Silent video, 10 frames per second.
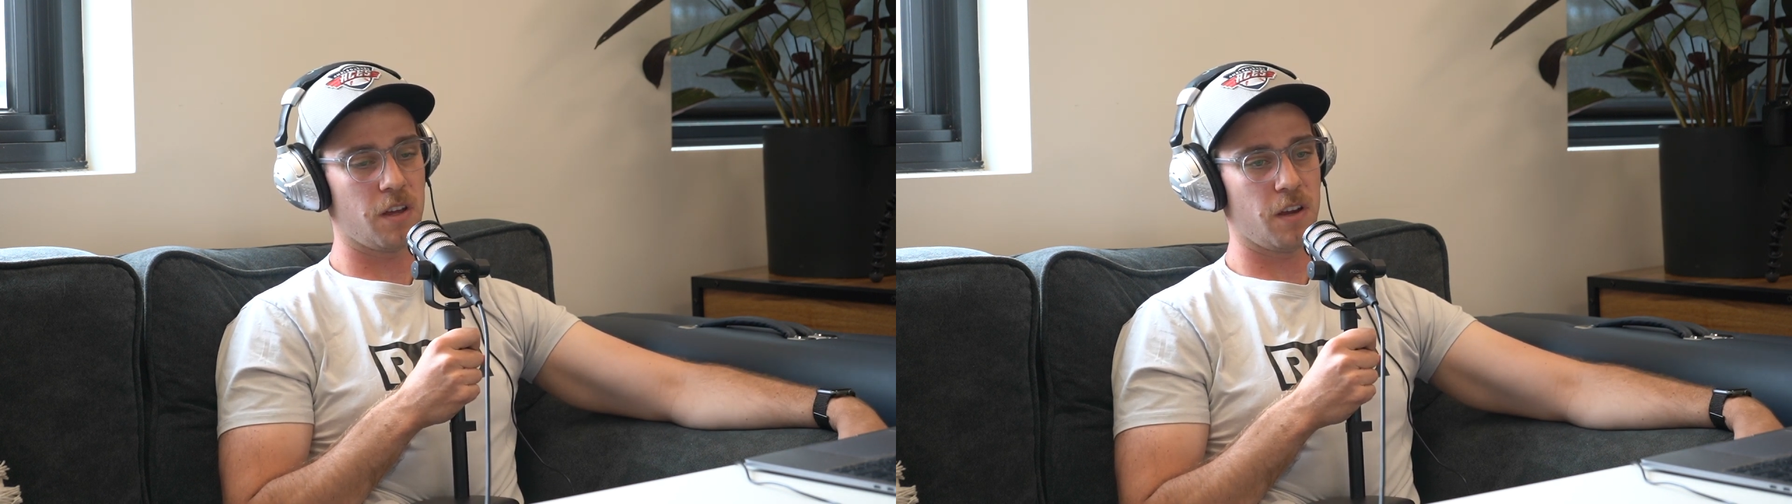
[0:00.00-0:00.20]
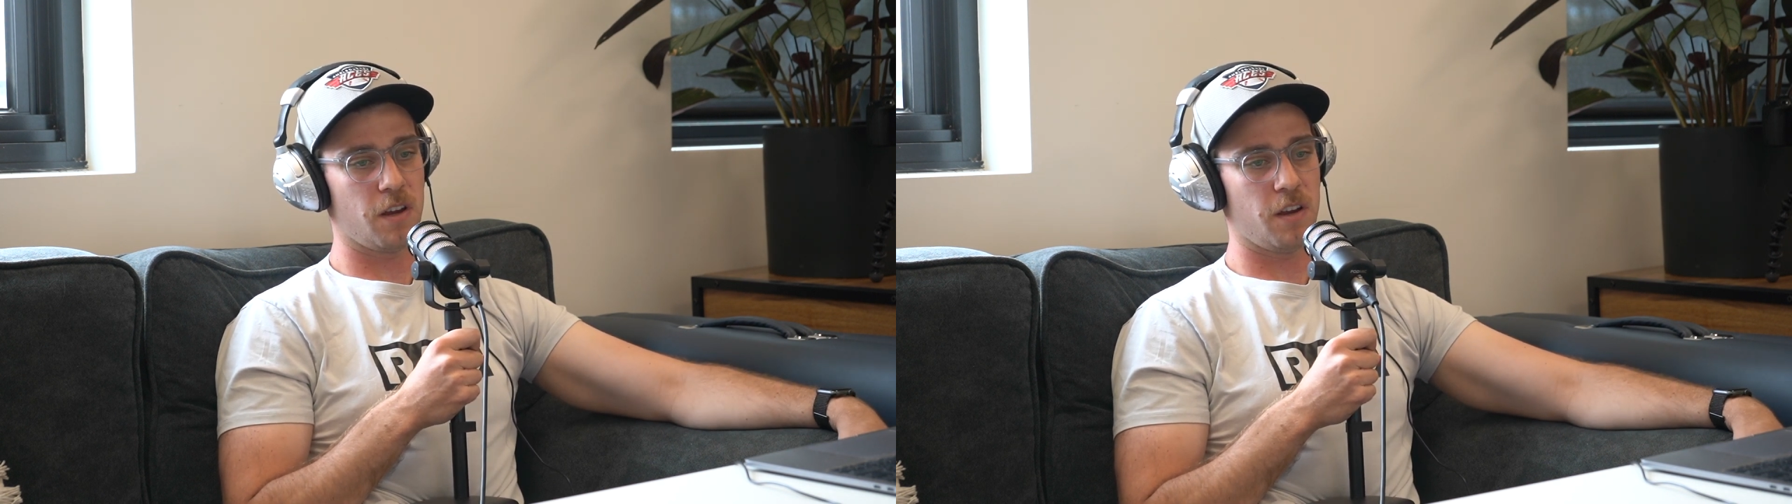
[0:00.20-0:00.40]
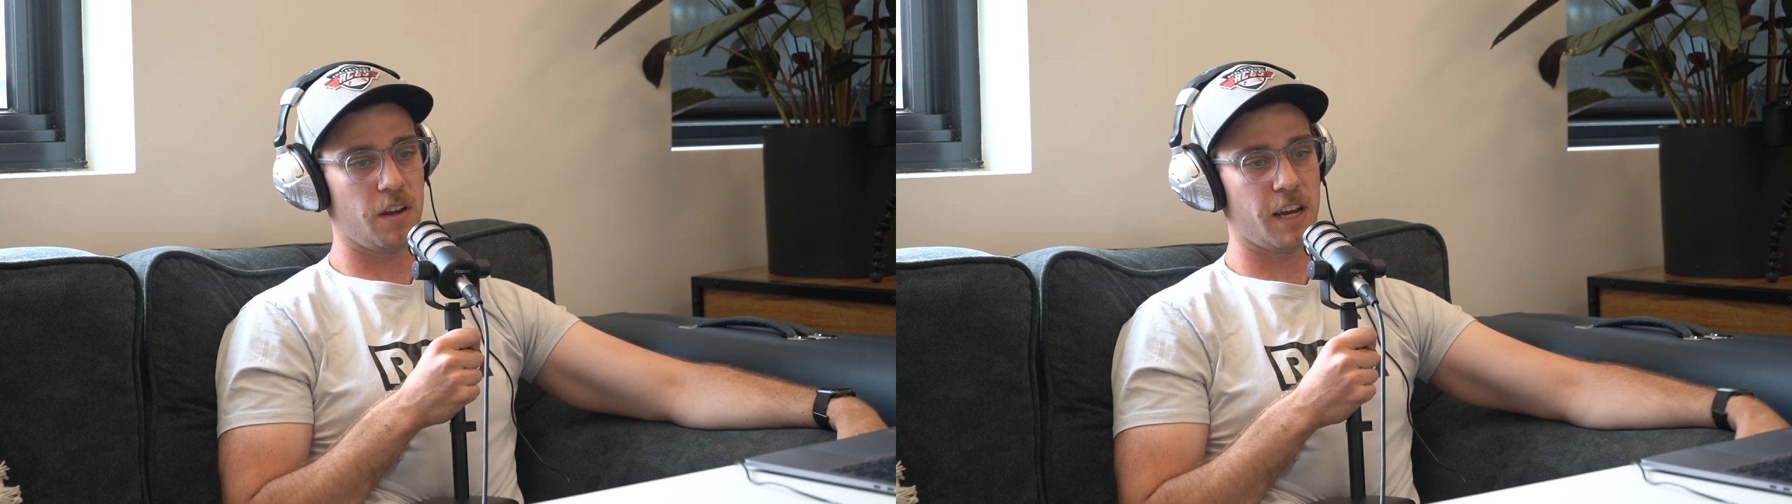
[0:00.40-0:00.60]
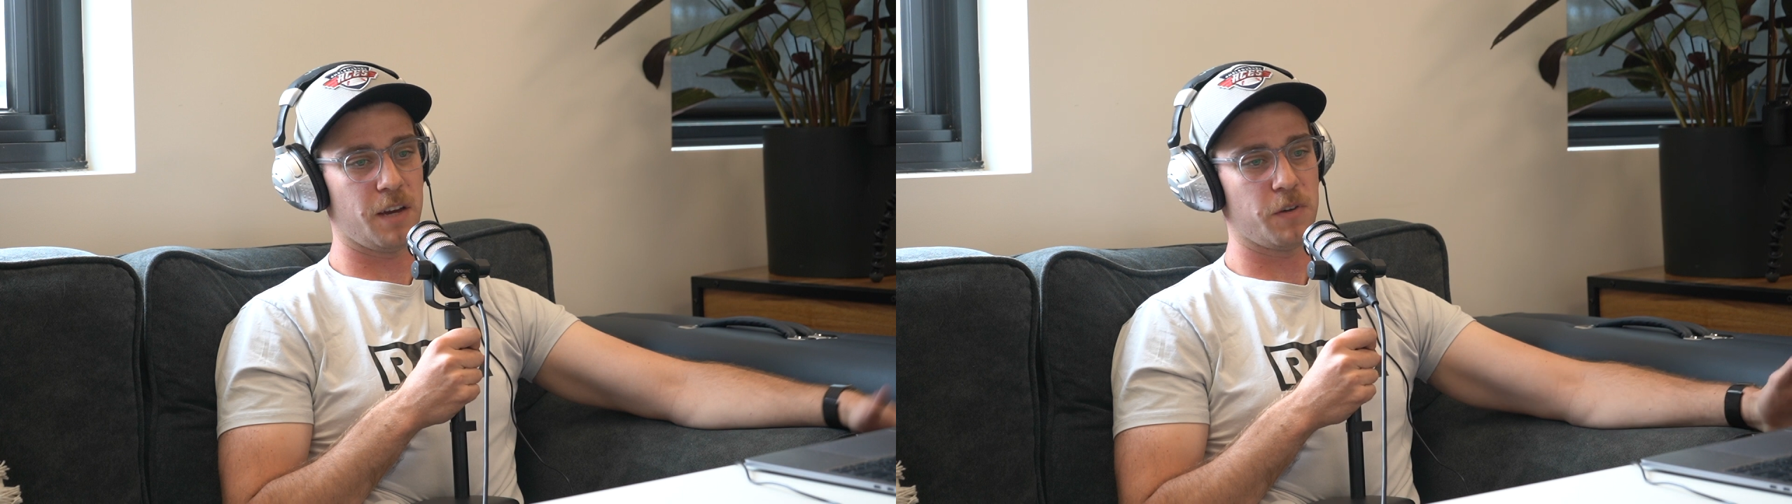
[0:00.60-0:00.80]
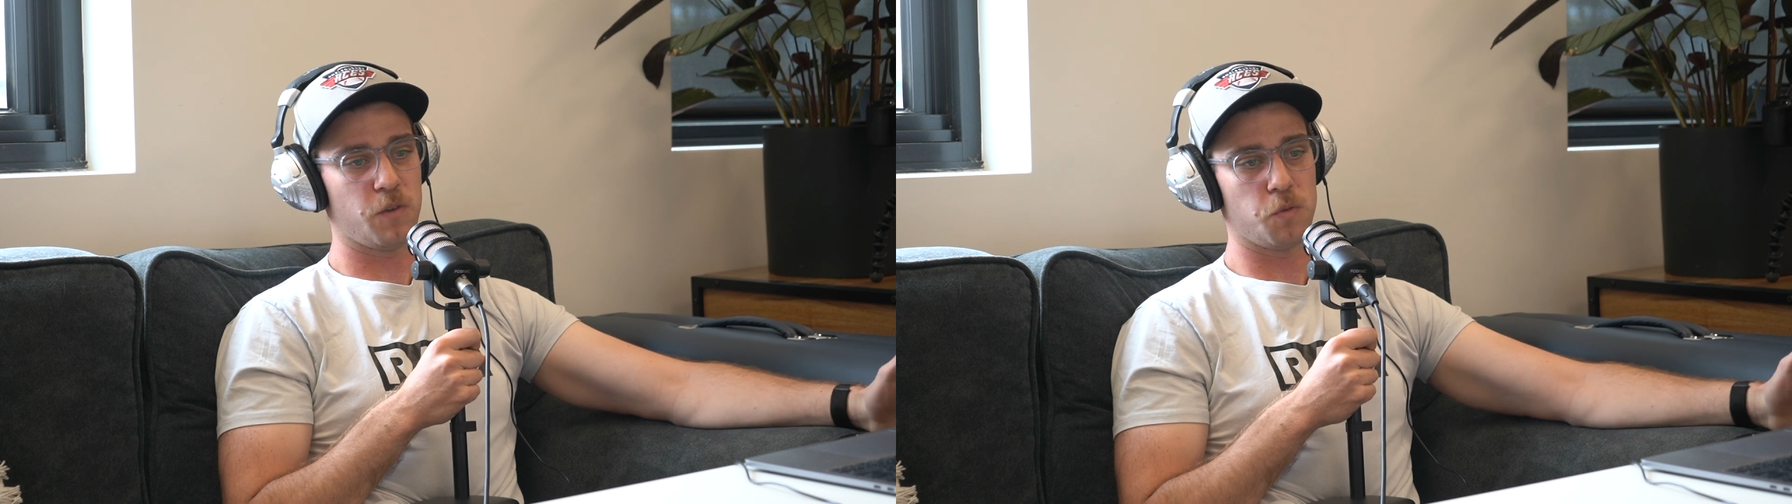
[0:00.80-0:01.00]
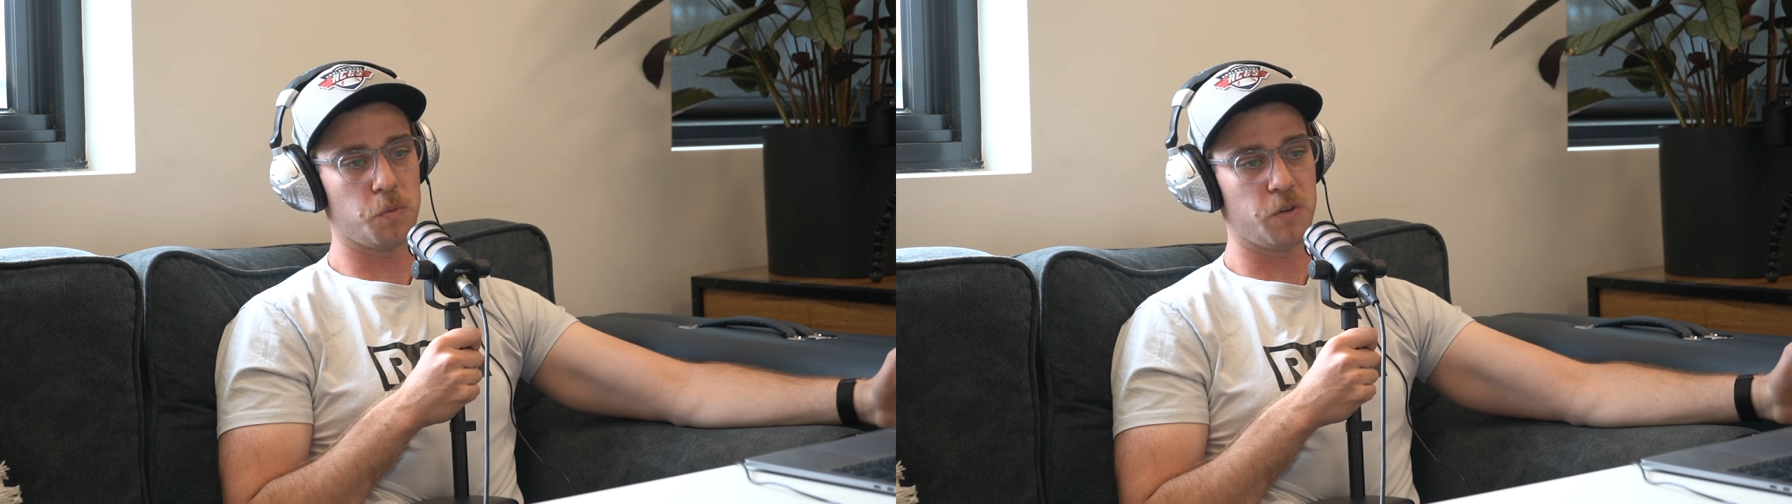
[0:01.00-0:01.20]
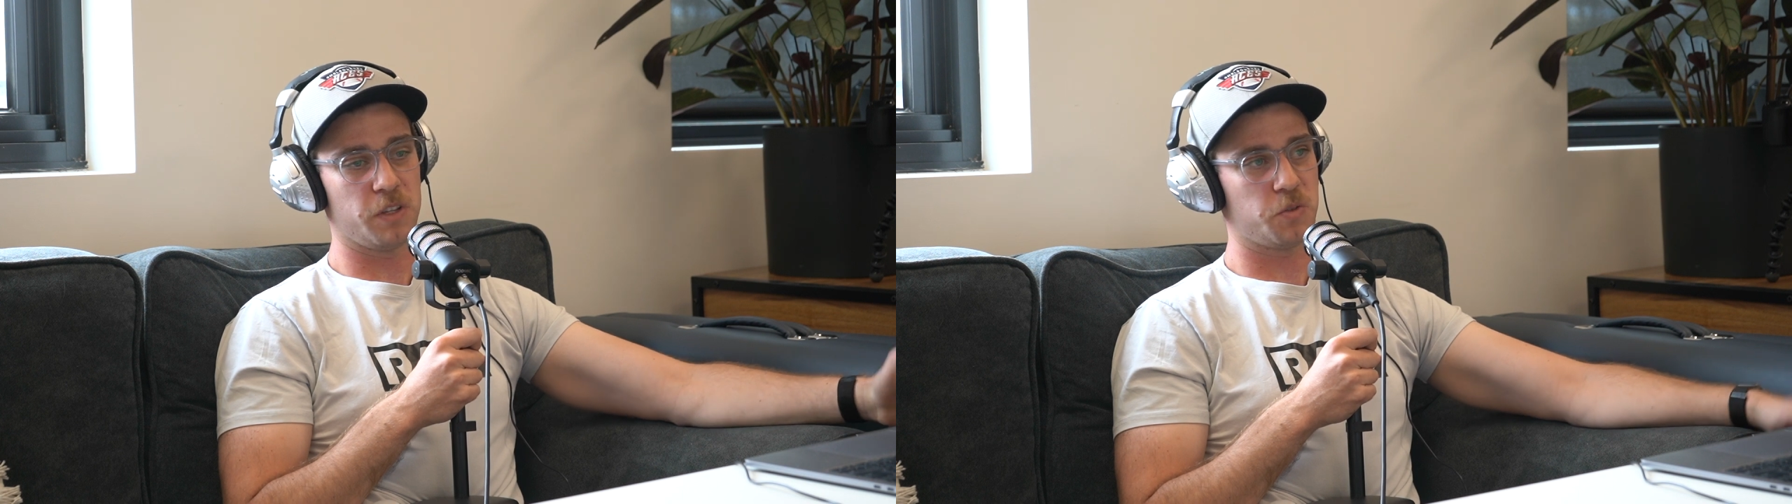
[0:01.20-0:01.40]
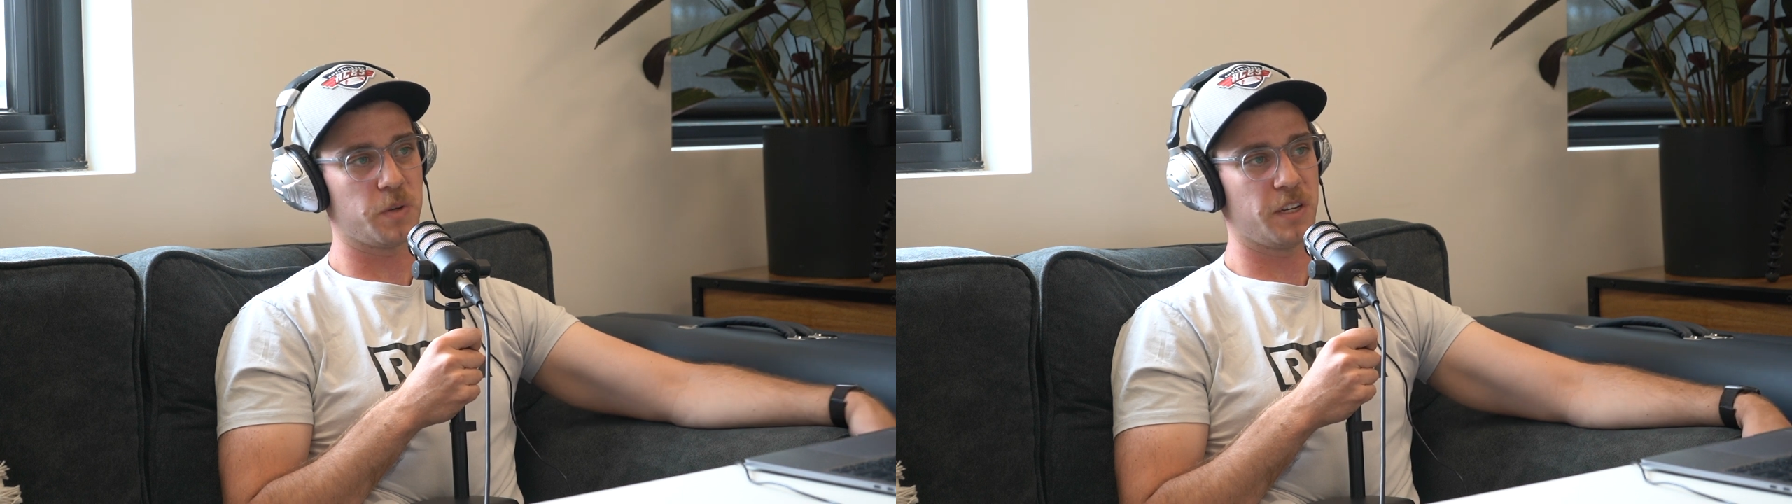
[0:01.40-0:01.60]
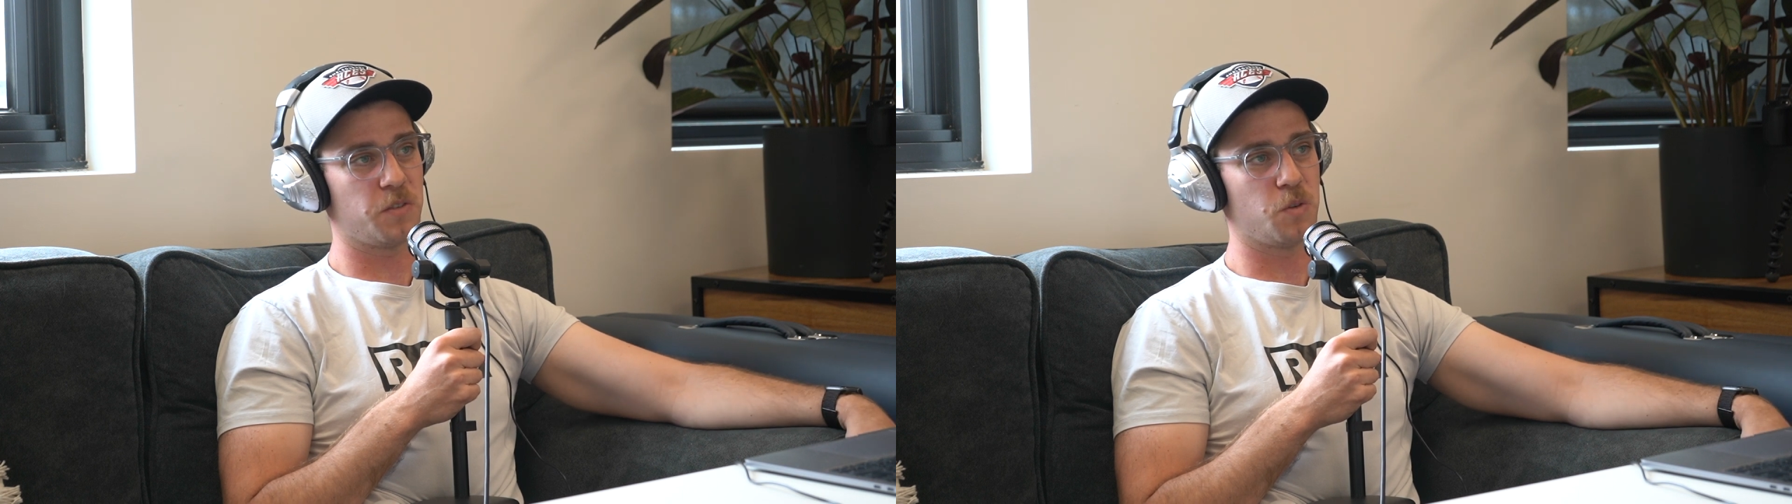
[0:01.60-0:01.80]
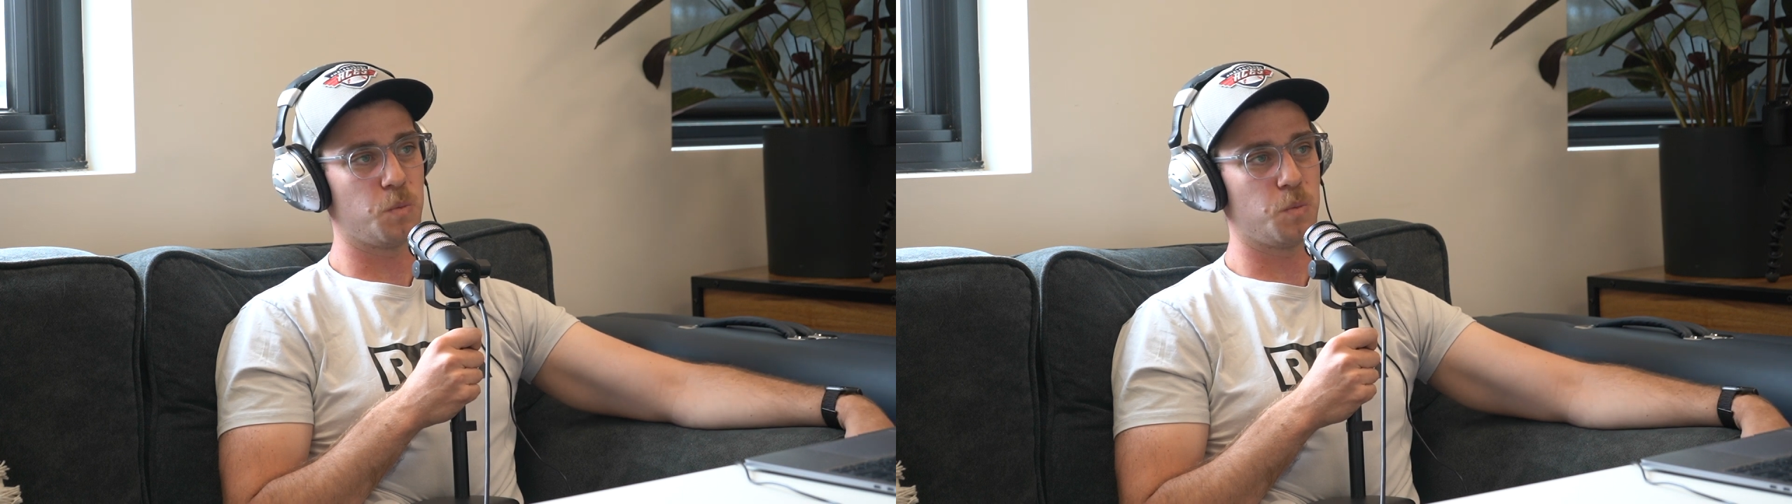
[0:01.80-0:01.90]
AFL footballer that's running through the